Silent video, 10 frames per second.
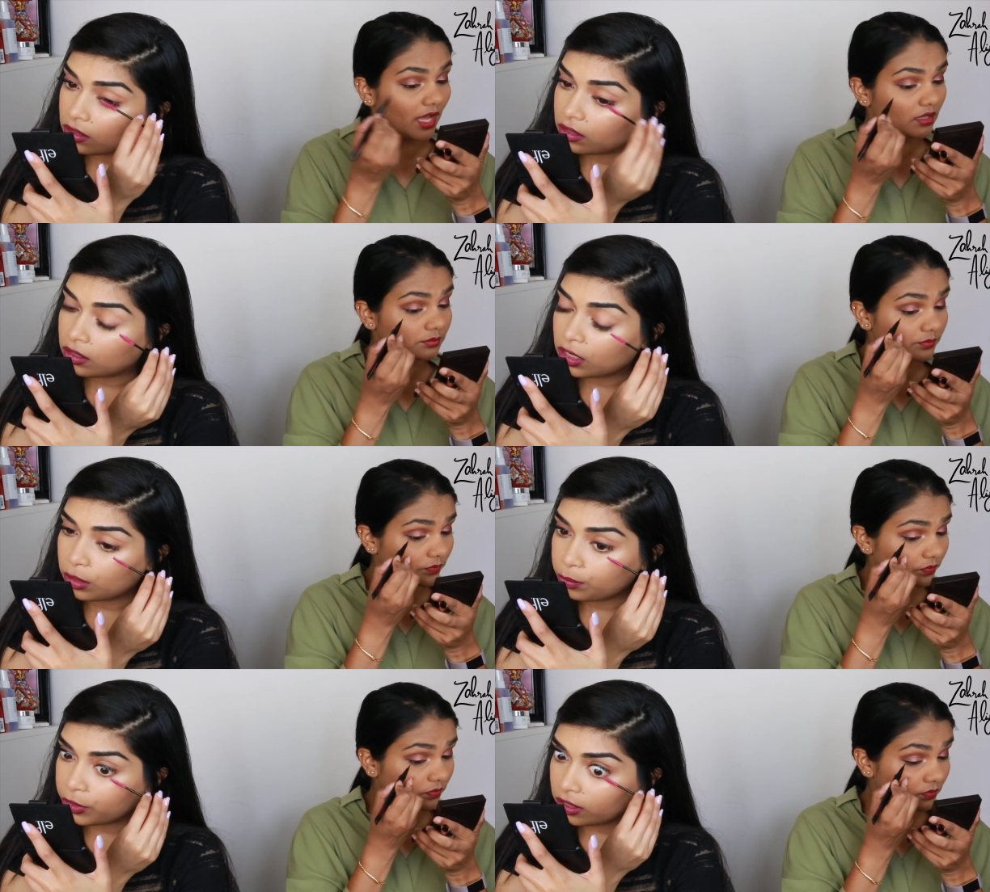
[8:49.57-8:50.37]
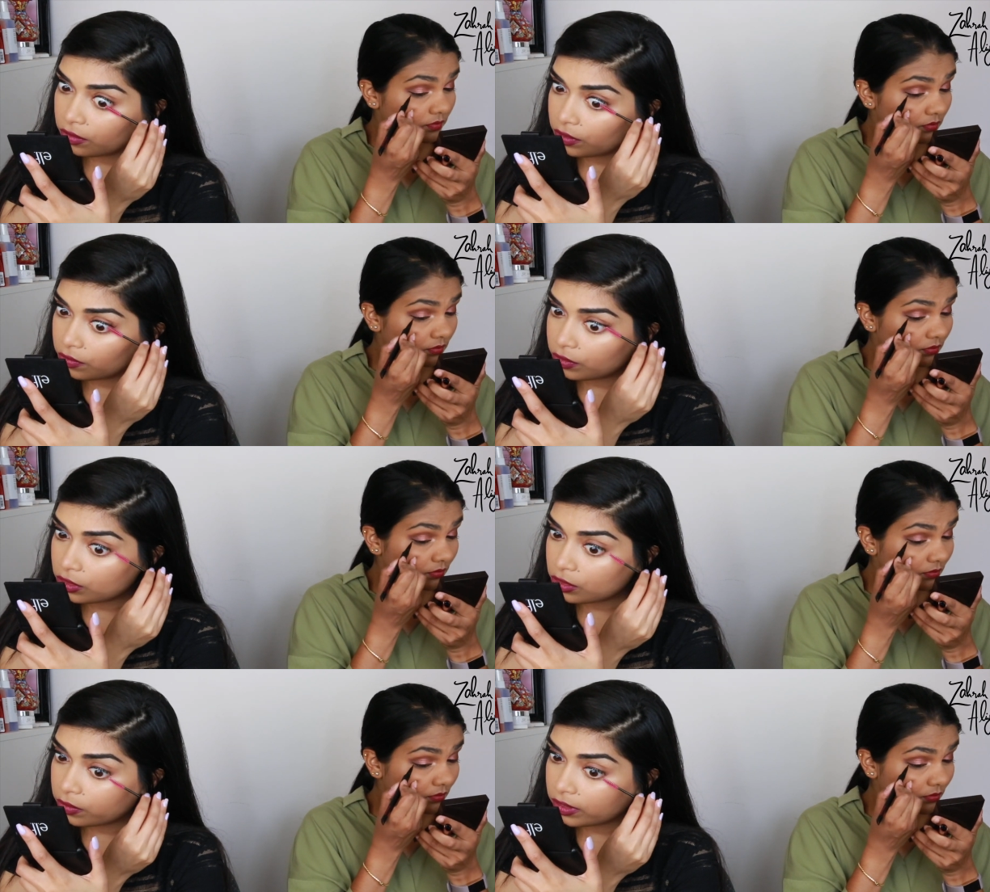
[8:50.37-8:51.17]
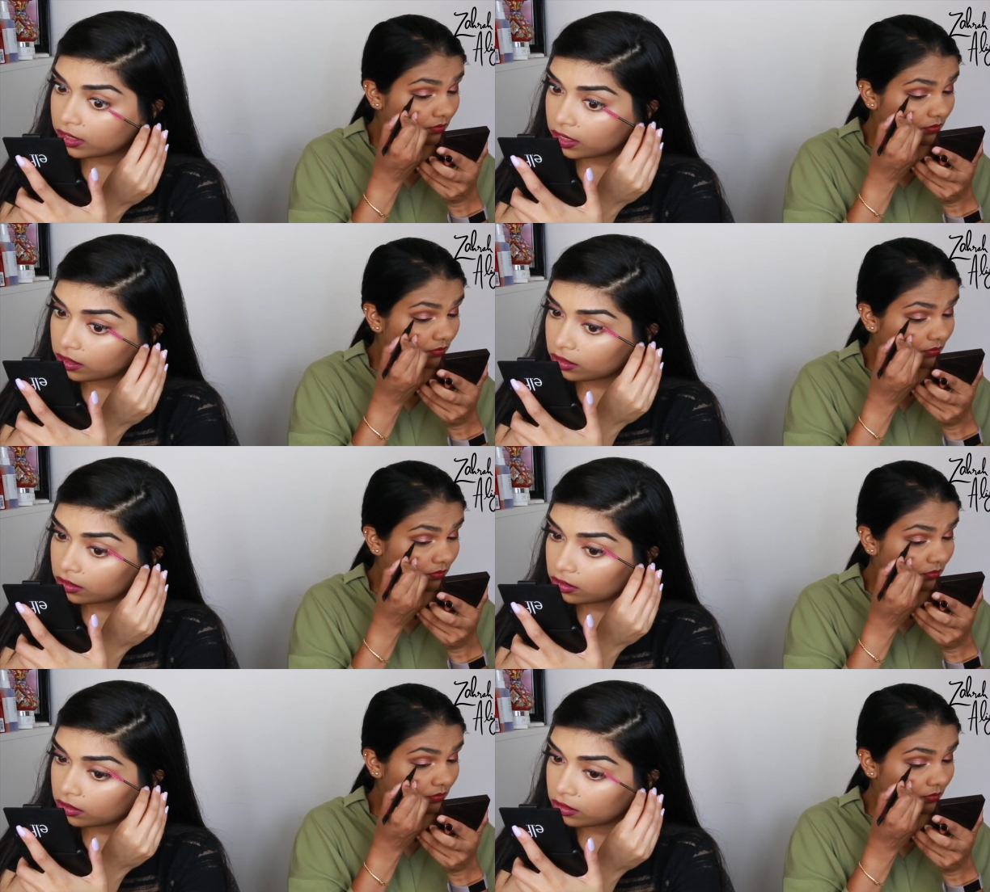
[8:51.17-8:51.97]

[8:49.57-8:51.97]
Speaker 1: Um, I'm proud of you for just doing liner.